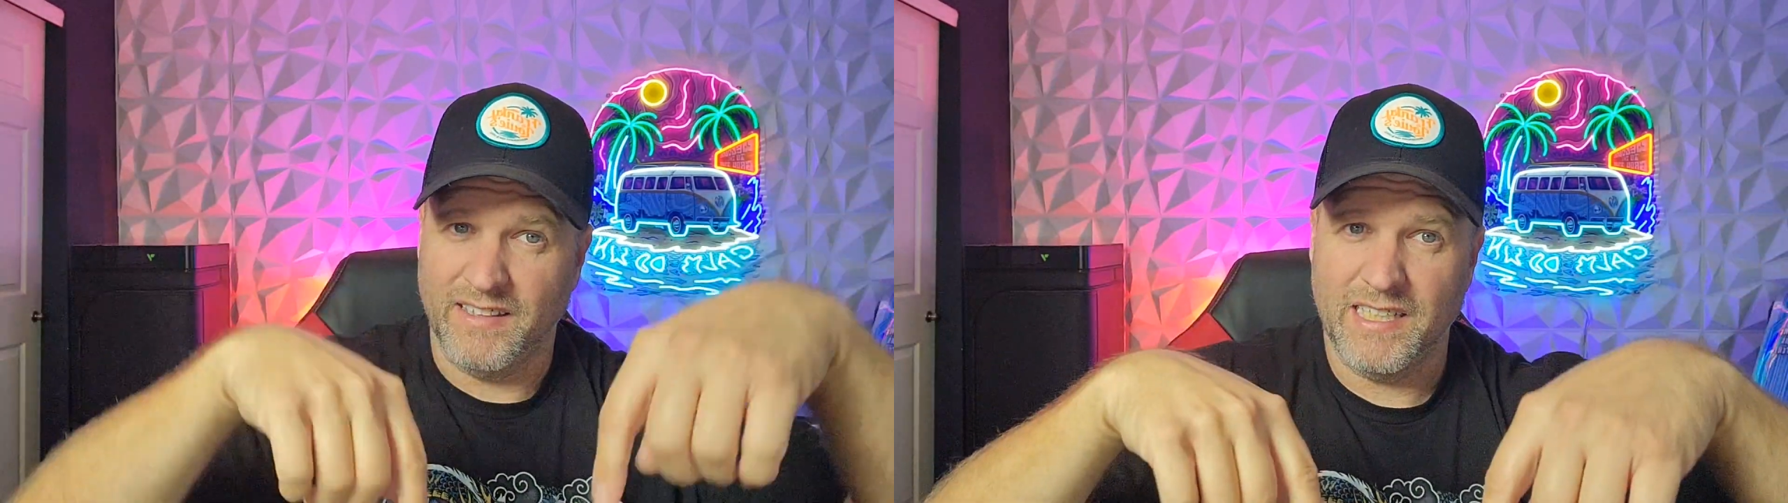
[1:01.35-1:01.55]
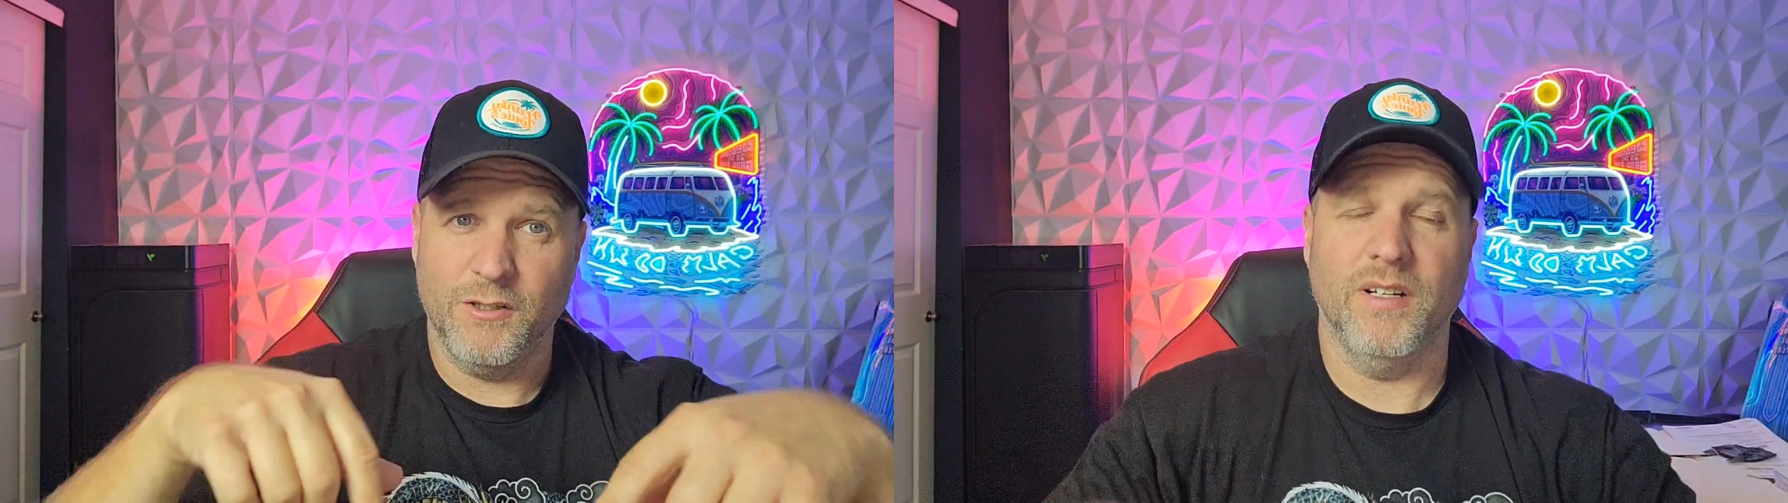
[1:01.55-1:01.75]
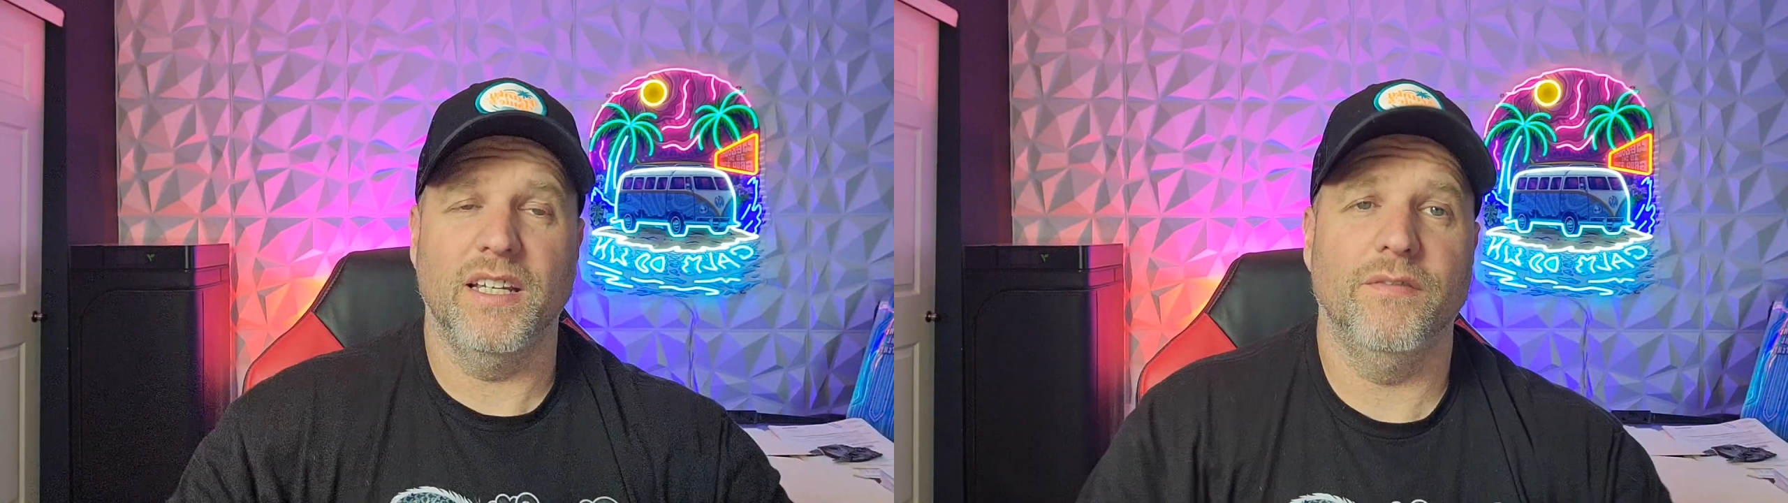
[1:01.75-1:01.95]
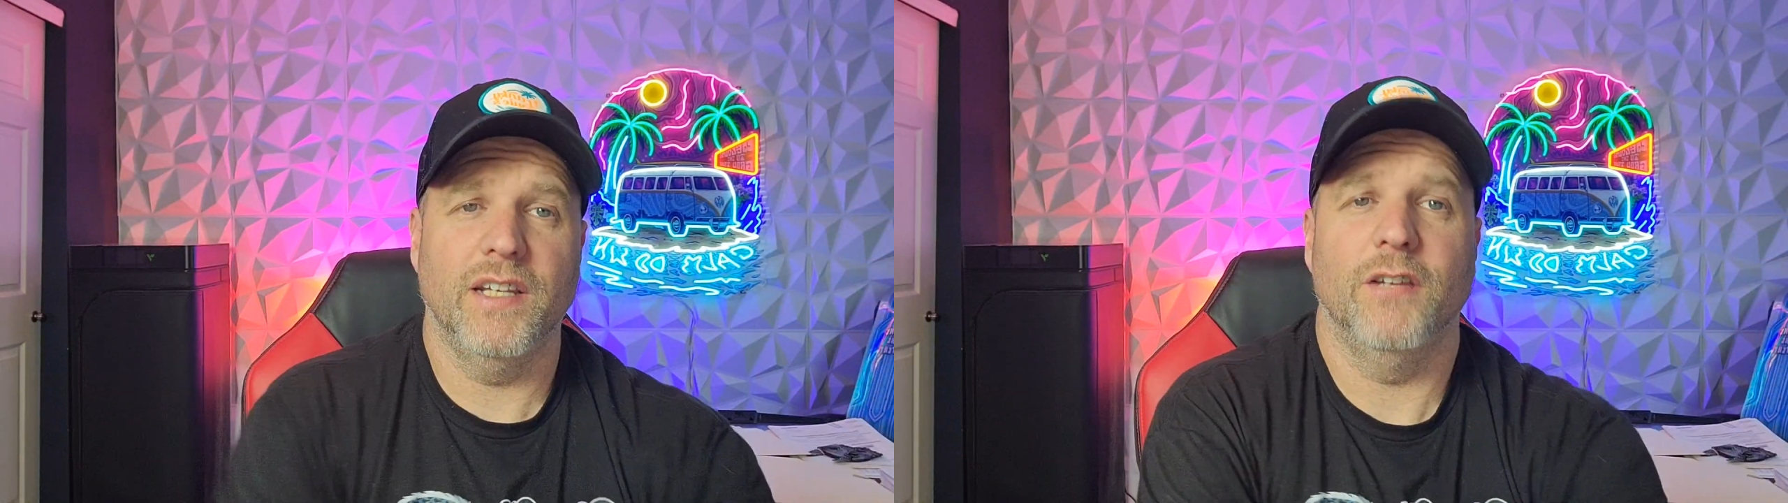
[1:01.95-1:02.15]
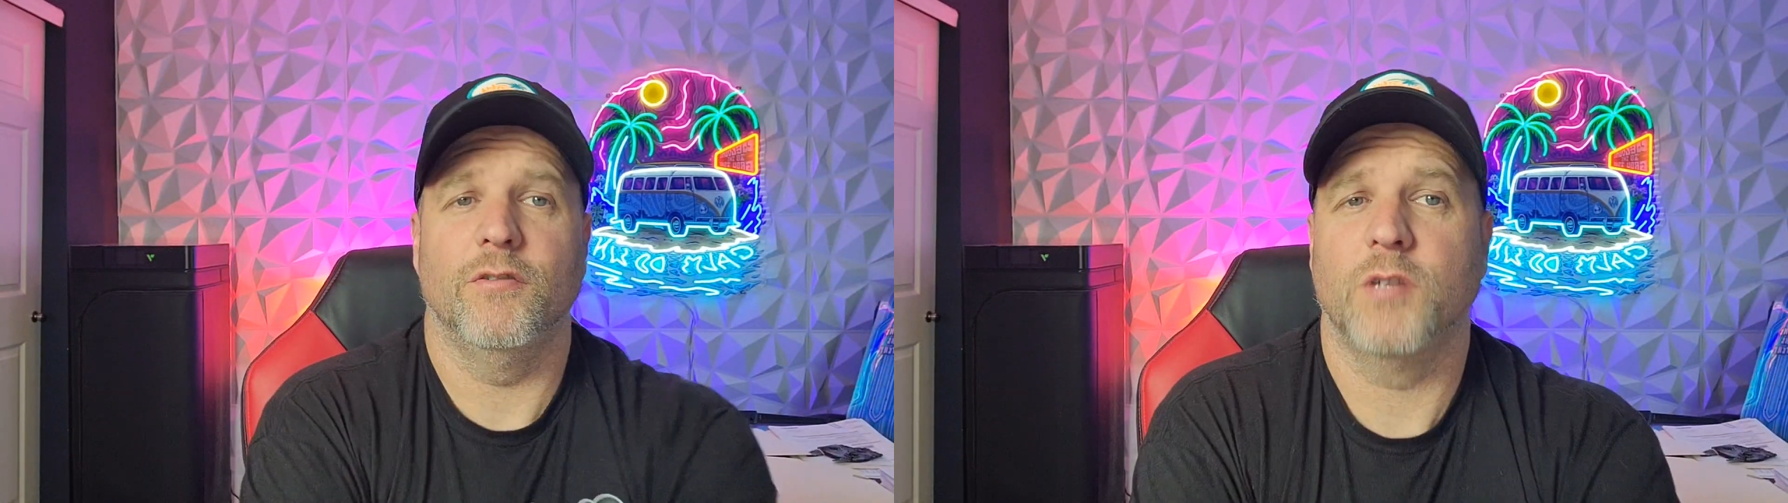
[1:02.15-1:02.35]
a link to it in the
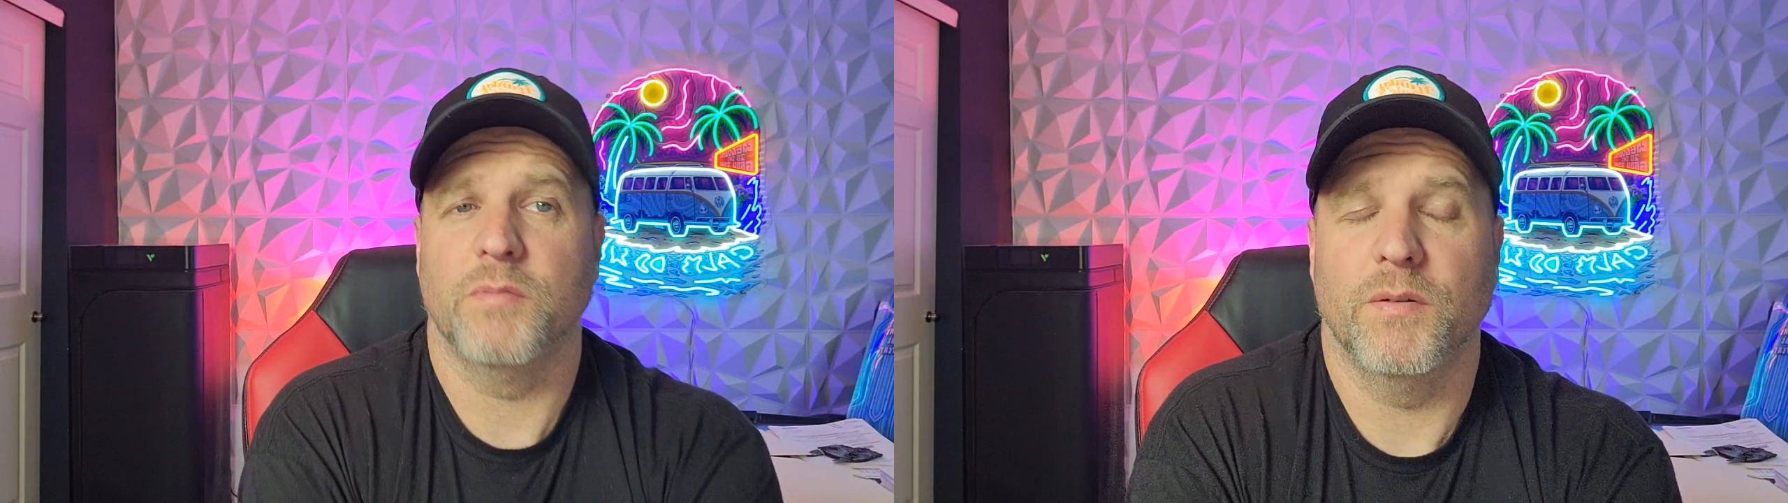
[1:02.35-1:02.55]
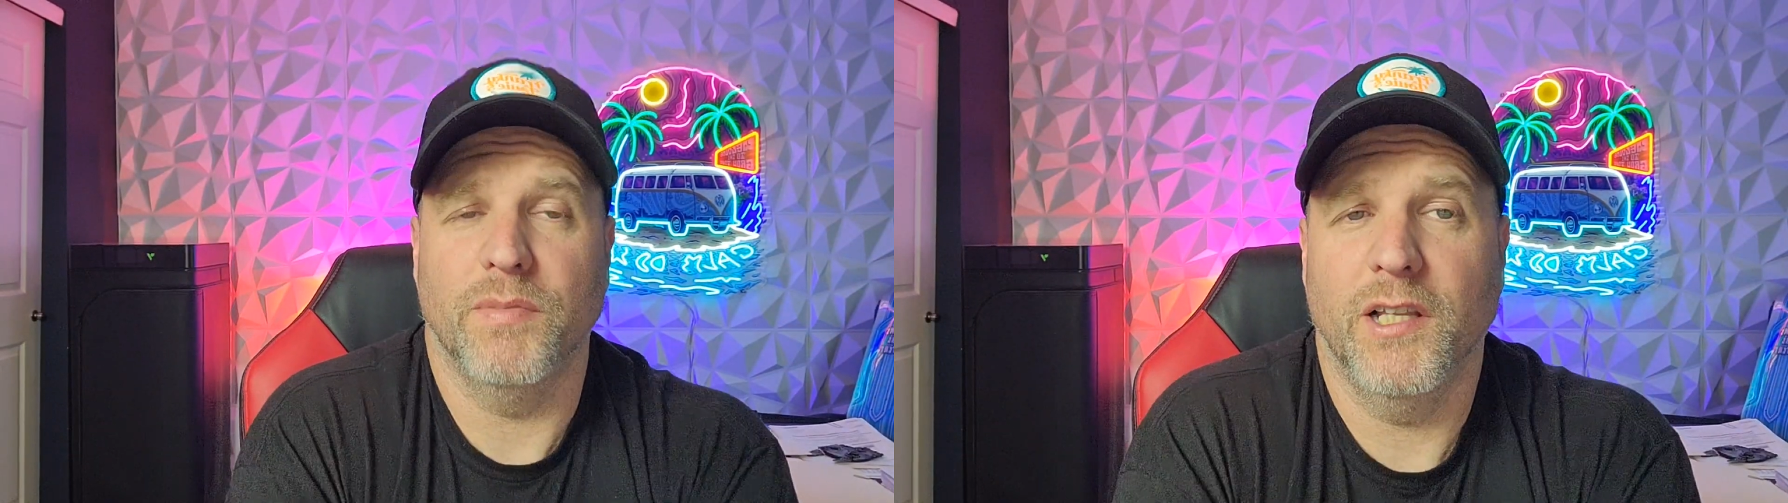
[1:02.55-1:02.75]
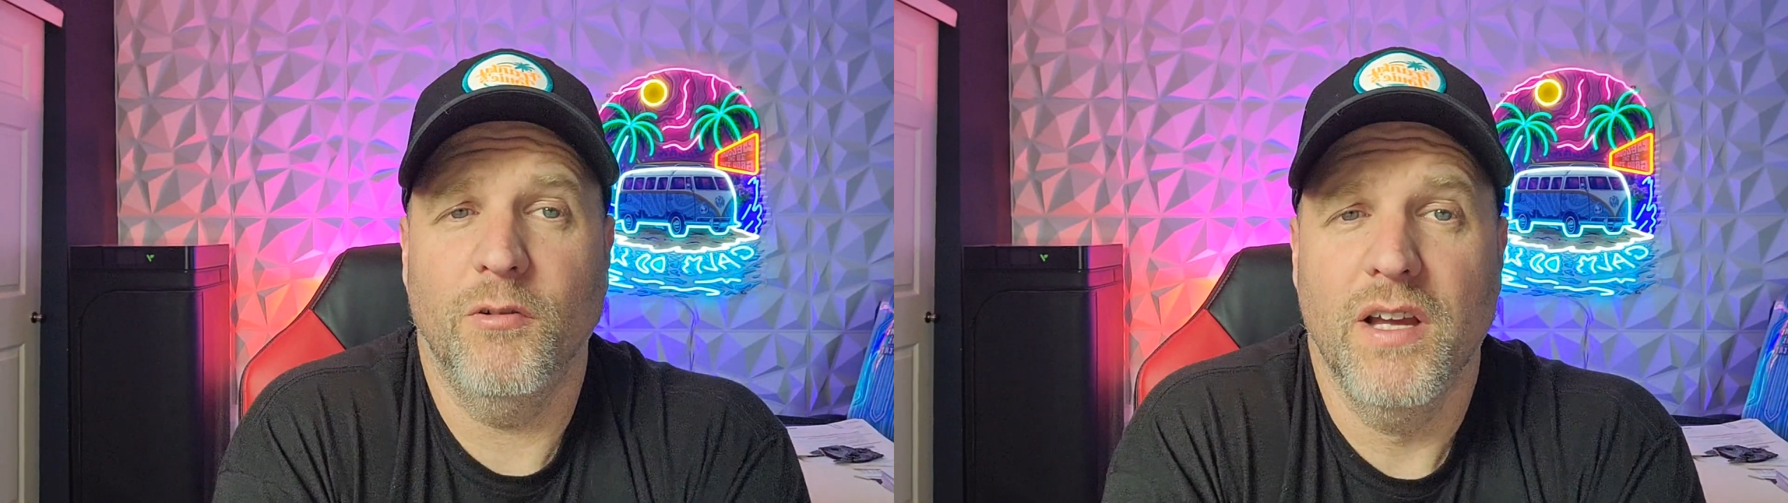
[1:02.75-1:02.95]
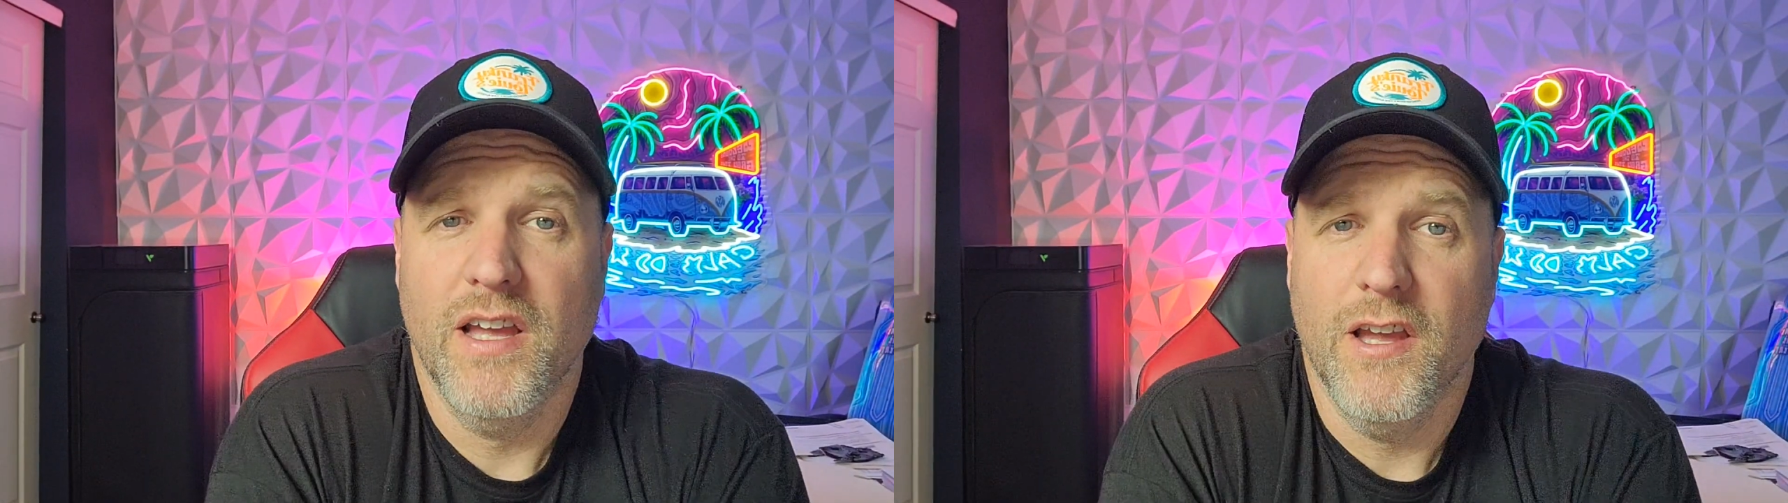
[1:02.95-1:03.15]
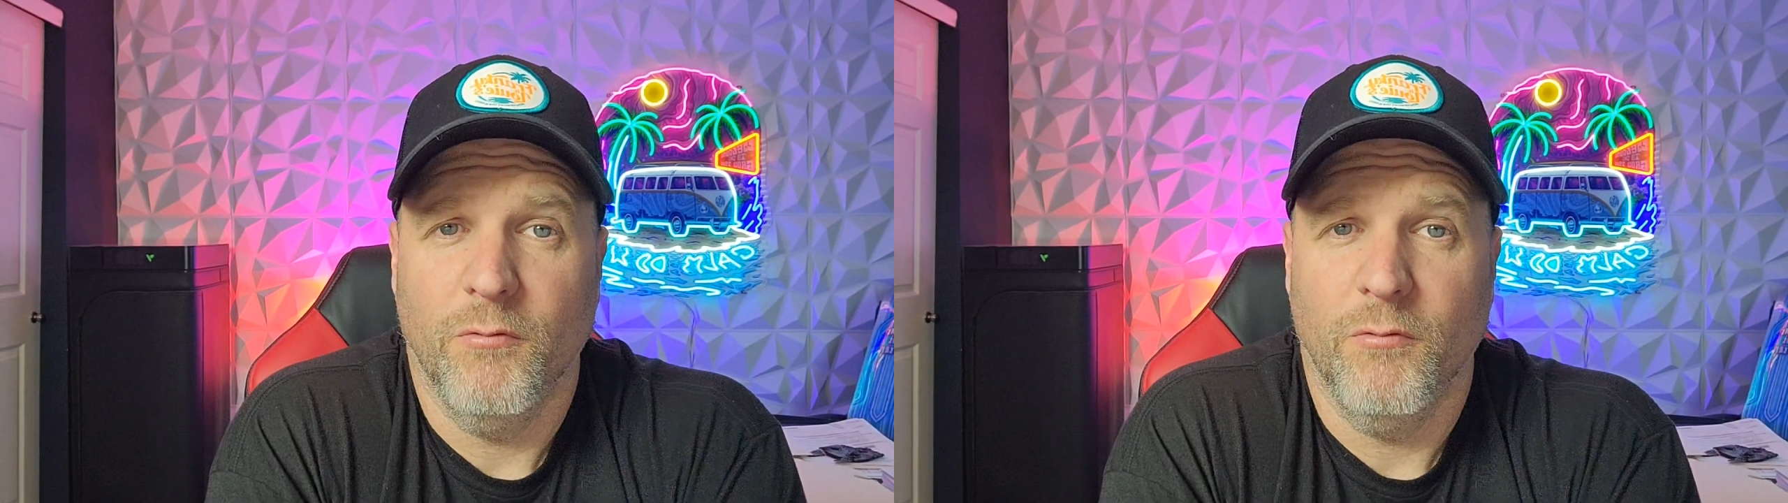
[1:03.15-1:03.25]
video description below.